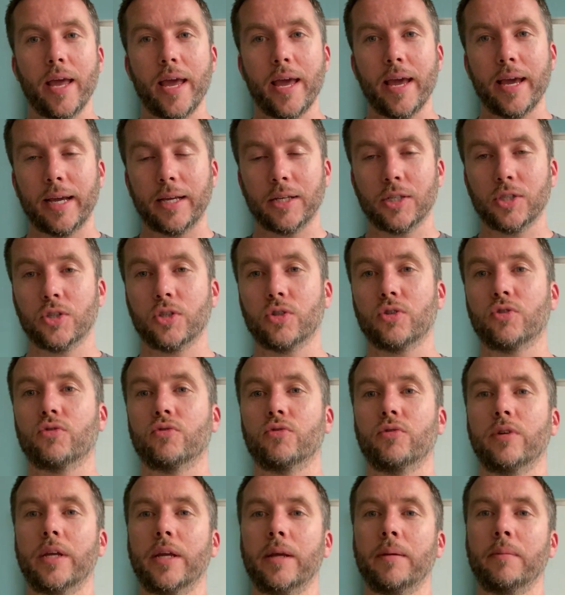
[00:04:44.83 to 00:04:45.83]

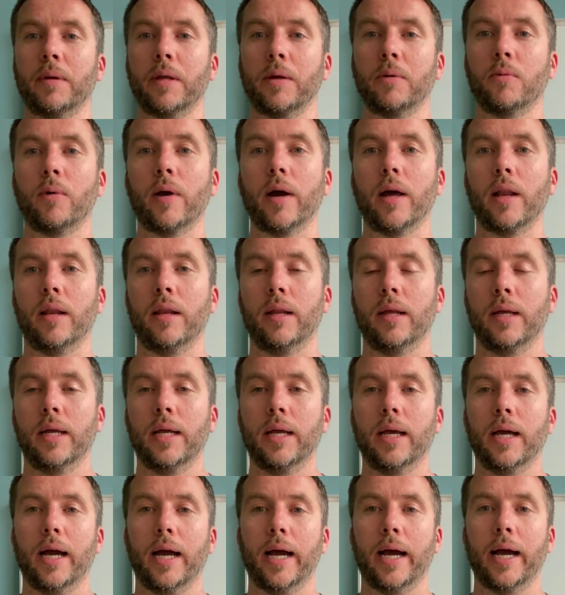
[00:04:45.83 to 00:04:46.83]
extremely well.
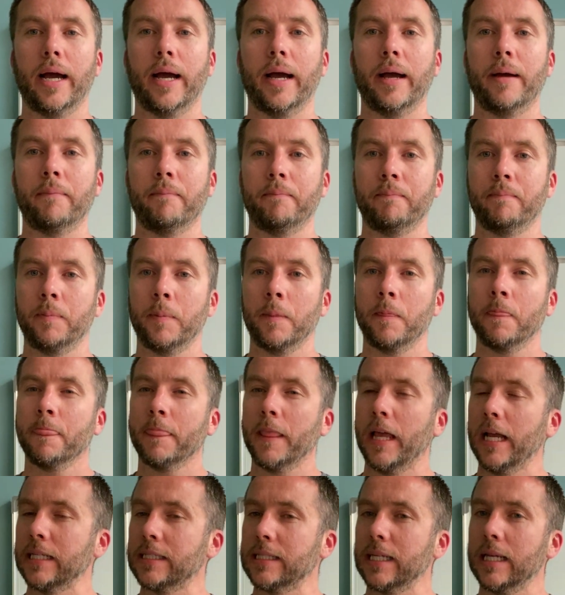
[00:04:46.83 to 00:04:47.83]

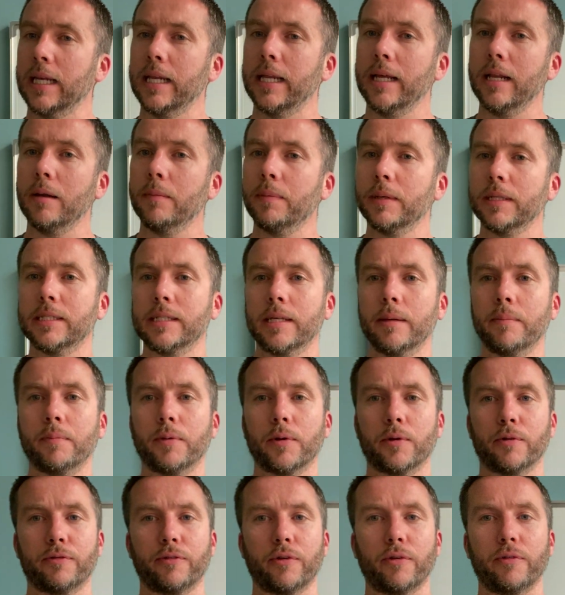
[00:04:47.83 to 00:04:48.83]
It's a little bit
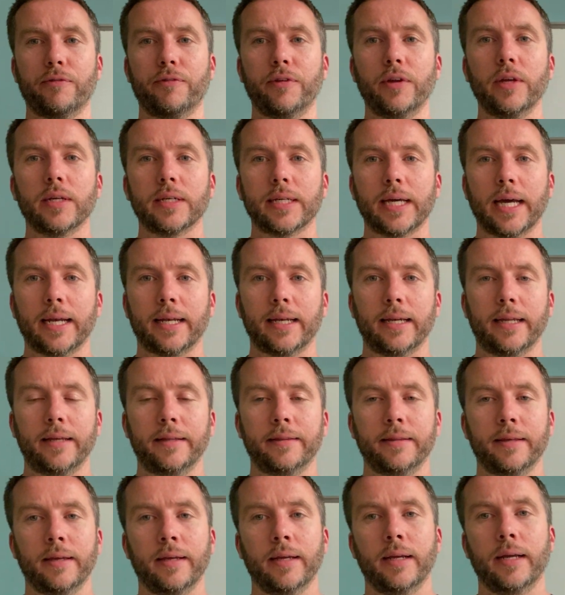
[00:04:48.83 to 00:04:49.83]
simpler for a field athlete.